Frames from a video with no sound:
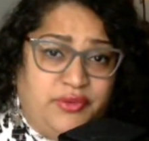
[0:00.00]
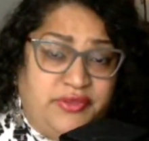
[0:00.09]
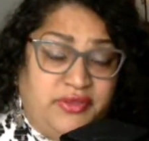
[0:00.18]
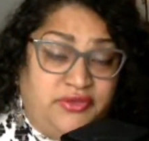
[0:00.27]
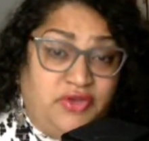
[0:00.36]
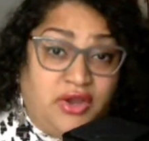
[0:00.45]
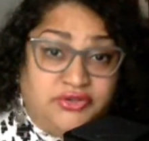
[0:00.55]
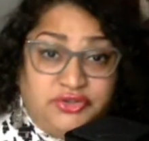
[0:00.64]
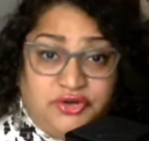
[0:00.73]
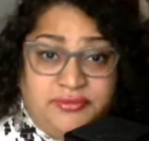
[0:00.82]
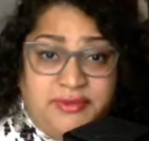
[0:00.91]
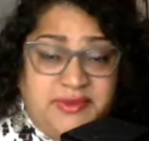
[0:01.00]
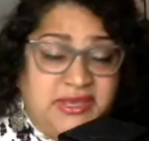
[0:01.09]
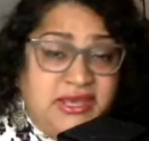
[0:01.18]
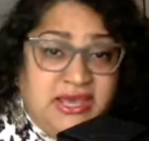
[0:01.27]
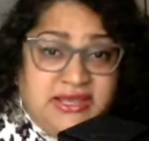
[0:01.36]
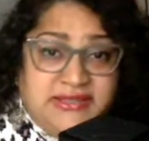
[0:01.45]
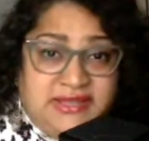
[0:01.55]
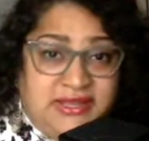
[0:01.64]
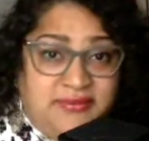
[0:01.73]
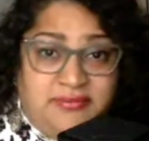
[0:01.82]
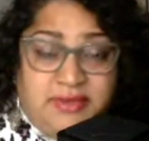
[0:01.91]
a doctor. Maybe
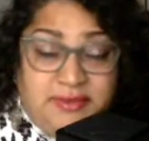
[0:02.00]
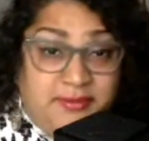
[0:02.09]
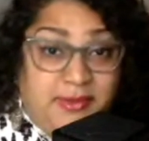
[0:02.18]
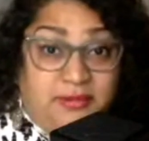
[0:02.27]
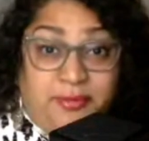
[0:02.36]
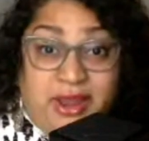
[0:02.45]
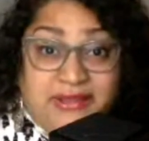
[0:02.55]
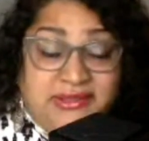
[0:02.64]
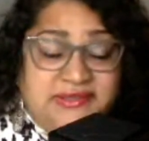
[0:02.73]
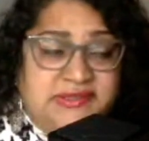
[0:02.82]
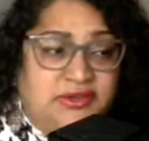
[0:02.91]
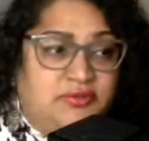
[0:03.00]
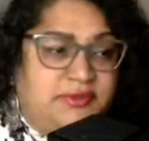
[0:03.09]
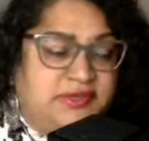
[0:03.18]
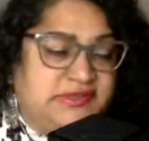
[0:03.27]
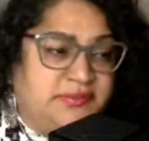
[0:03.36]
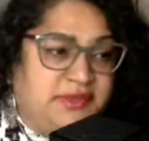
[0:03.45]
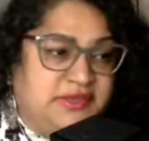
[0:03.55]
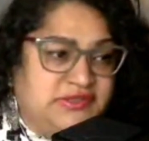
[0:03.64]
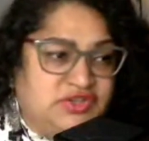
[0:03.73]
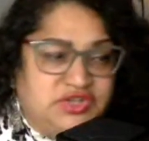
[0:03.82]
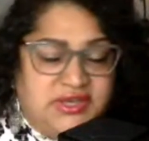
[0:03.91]
a malpractice. It could be something
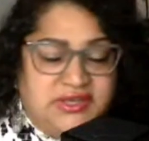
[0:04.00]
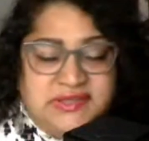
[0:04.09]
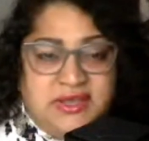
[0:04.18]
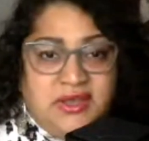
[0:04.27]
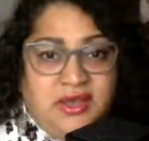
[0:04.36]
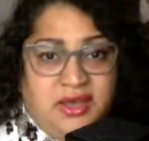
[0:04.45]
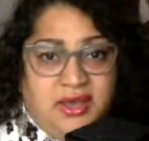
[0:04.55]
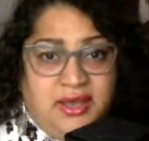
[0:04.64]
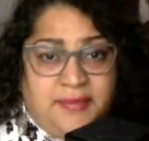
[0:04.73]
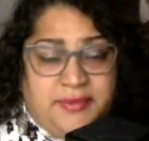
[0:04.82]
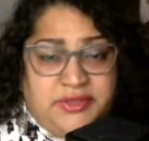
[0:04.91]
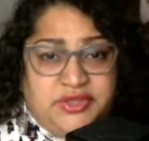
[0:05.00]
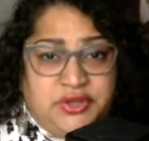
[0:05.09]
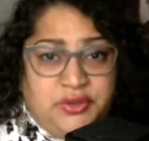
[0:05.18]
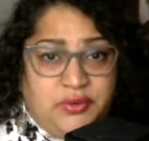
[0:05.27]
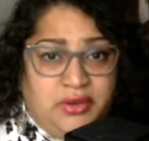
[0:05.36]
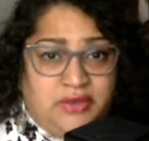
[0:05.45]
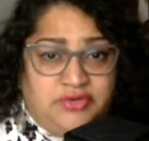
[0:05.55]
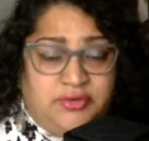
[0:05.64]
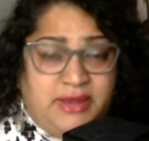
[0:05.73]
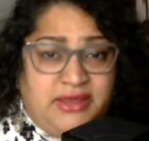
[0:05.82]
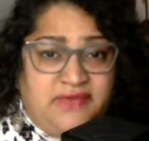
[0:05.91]
such as a
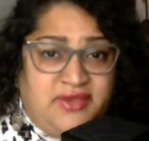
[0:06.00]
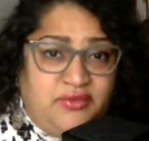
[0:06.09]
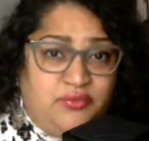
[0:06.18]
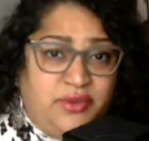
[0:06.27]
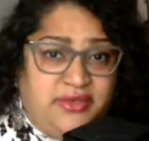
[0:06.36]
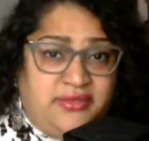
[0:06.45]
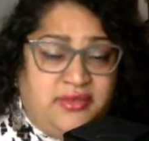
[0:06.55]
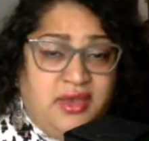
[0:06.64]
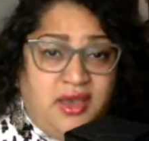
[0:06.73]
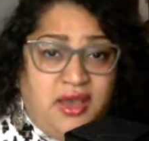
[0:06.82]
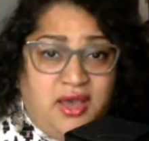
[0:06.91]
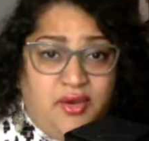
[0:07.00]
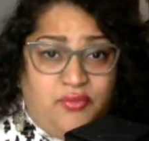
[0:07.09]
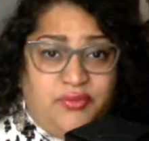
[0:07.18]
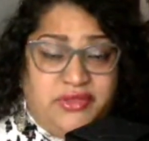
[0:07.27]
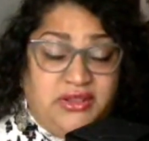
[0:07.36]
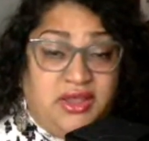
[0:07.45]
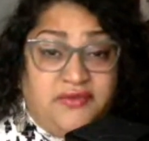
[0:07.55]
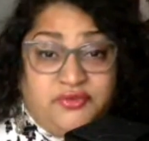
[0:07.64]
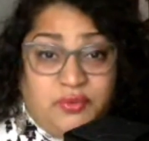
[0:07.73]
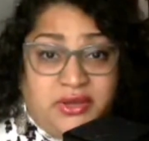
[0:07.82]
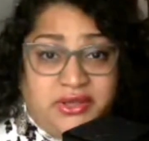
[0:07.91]
traumatic event with a loved
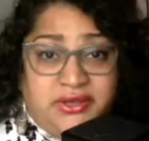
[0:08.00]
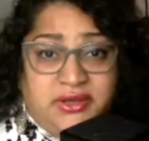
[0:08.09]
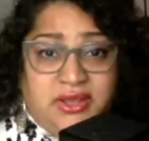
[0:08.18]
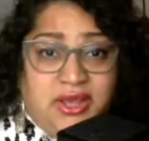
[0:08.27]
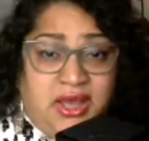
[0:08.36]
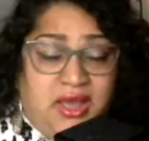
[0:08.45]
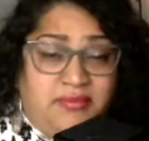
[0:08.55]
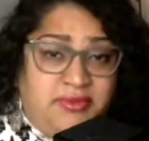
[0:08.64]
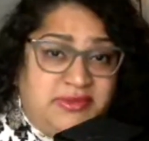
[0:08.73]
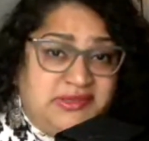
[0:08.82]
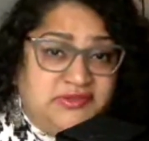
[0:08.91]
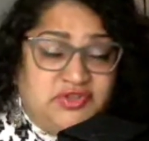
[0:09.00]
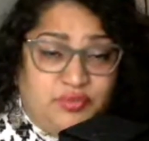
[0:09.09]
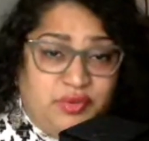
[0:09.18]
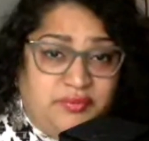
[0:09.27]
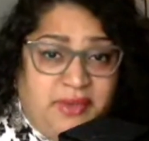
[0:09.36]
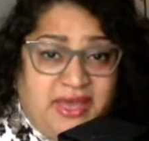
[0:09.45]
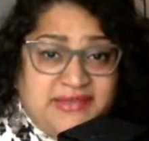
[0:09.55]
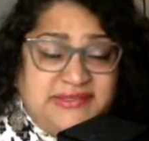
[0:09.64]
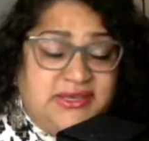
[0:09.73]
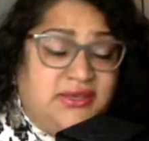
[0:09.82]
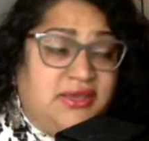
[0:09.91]
one, maybe someone
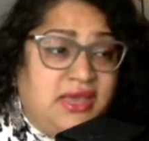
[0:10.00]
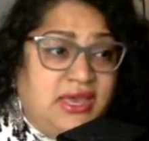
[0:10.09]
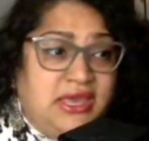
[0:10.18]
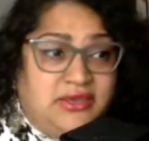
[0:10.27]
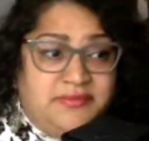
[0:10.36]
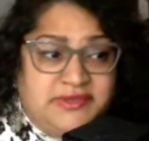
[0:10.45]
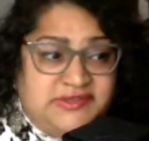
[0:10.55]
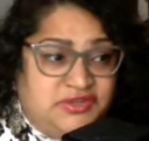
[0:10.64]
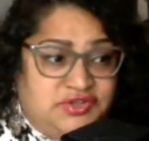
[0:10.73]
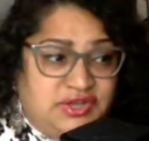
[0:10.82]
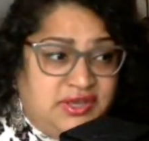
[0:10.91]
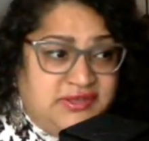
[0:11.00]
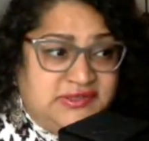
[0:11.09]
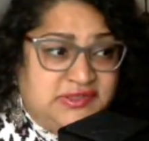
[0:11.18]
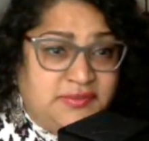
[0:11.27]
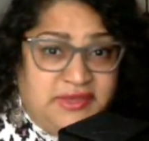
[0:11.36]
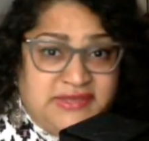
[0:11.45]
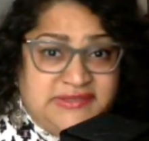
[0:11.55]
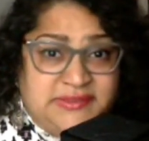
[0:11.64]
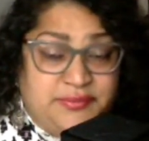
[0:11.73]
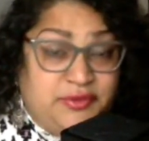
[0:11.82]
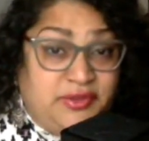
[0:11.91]
passing. It can be such as something as
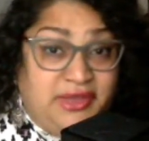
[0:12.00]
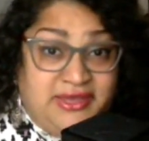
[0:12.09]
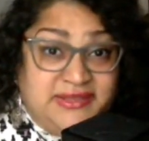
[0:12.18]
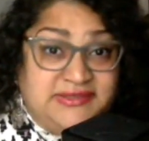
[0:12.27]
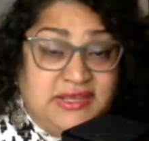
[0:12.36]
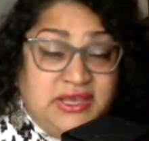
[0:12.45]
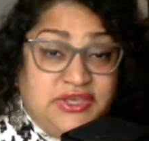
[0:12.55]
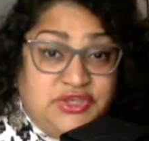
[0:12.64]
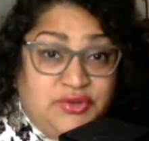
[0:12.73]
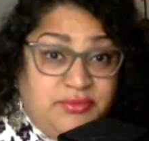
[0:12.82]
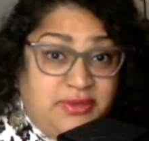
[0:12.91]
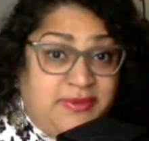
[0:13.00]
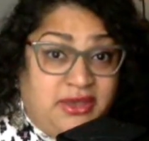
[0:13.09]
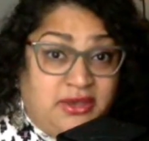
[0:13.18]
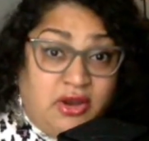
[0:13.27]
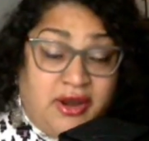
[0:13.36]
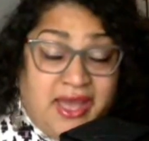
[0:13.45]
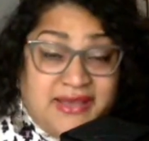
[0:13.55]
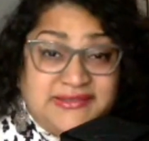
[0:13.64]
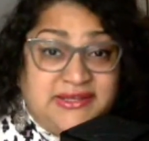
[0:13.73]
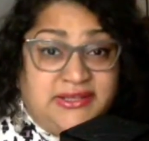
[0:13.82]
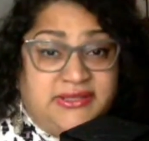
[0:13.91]
simple as maybe a car
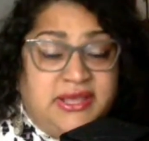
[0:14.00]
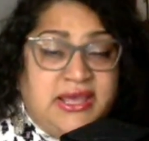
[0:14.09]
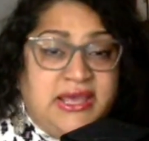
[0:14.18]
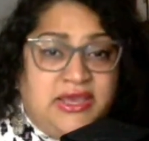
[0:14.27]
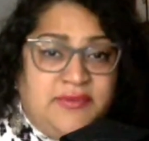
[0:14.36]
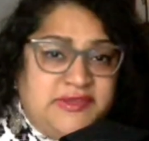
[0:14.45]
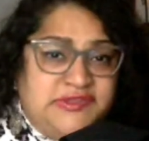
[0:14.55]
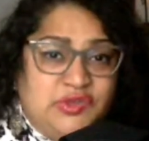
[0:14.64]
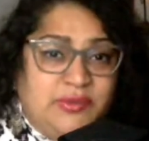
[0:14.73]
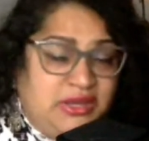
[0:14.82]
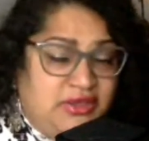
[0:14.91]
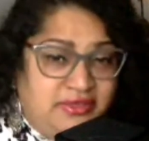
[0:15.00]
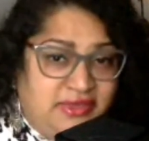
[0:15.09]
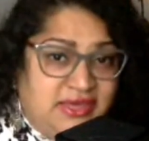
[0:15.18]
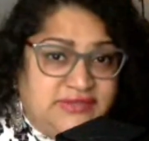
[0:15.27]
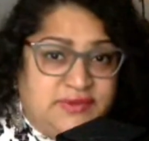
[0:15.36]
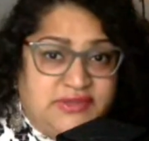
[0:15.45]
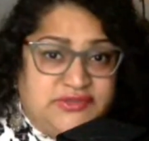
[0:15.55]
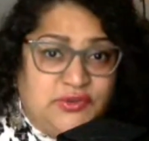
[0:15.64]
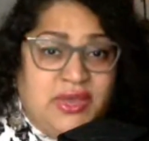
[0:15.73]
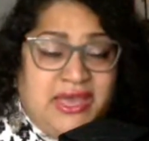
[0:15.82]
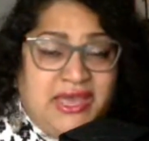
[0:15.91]
accident. It could be so many things, right?
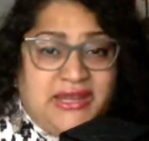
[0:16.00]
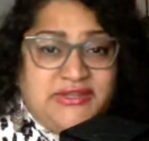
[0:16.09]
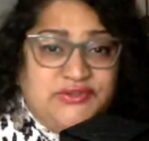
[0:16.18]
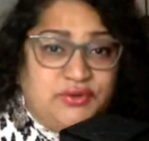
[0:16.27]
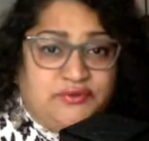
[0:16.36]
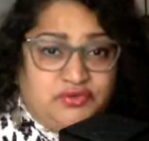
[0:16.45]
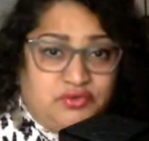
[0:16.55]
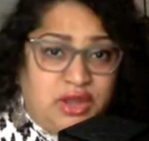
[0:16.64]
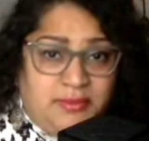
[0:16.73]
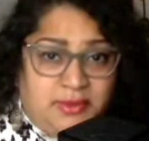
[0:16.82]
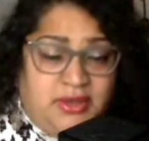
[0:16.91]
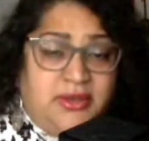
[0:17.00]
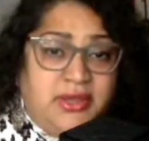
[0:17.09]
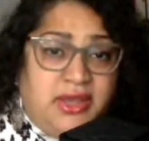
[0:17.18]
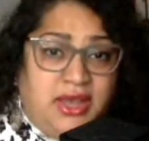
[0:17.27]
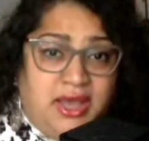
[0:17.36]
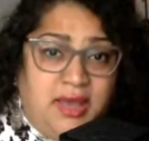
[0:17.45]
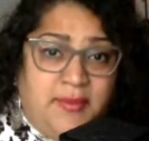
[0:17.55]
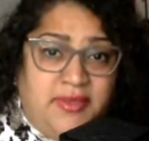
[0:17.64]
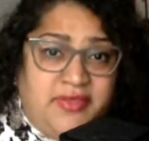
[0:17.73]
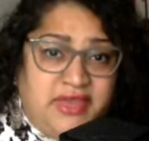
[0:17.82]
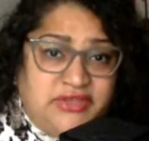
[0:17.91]
So any sort of trauma
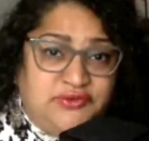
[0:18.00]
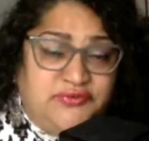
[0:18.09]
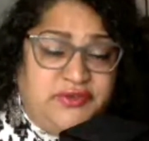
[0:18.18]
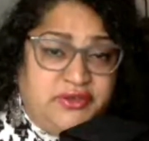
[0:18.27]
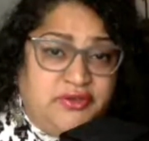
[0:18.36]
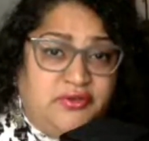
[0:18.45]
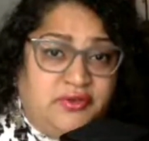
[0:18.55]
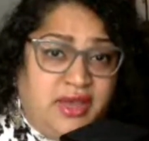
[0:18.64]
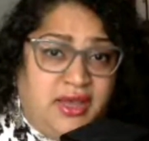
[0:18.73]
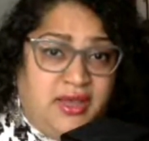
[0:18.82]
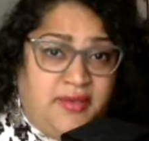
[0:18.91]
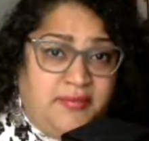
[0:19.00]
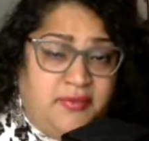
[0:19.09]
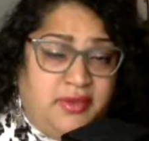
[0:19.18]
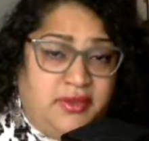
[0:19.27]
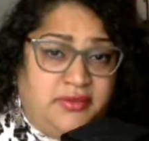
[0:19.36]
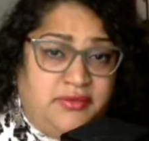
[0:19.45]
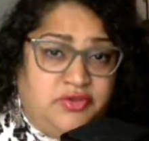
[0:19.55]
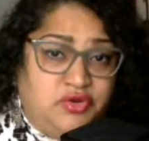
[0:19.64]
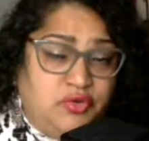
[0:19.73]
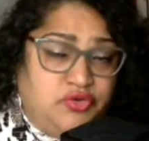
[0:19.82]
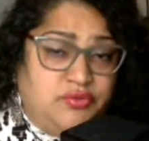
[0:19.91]
that you feel
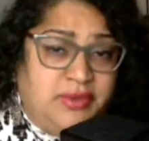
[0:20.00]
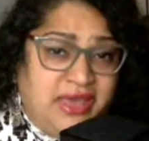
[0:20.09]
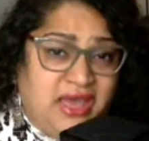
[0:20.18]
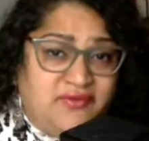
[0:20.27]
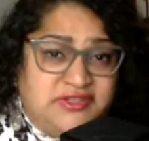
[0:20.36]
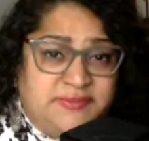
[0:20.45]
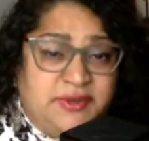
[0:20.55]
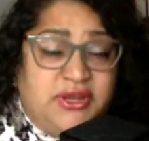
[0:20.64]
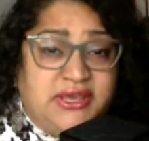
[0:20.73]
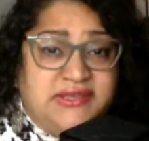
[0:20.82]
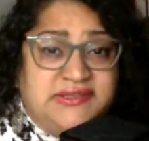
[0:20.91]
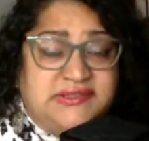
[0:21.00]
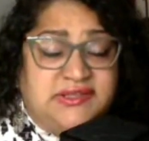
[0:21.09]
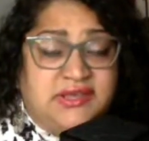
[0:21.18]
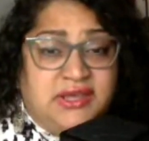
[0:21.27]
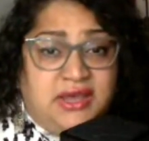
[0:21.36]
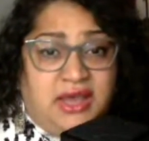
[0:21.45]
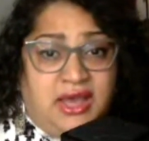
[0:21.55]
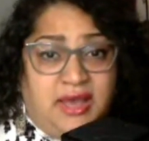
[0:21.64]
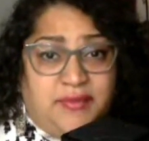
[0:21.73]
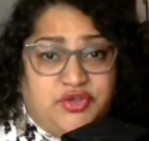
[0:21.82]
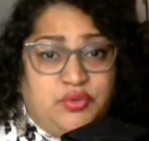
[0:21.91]
you may have experienced,
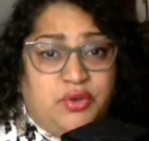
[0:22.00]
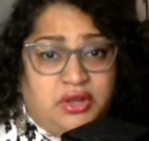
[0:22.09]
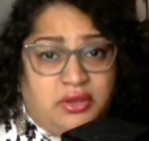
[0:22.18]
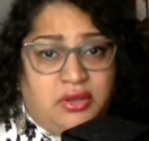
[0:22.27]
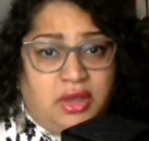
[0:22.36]
you want to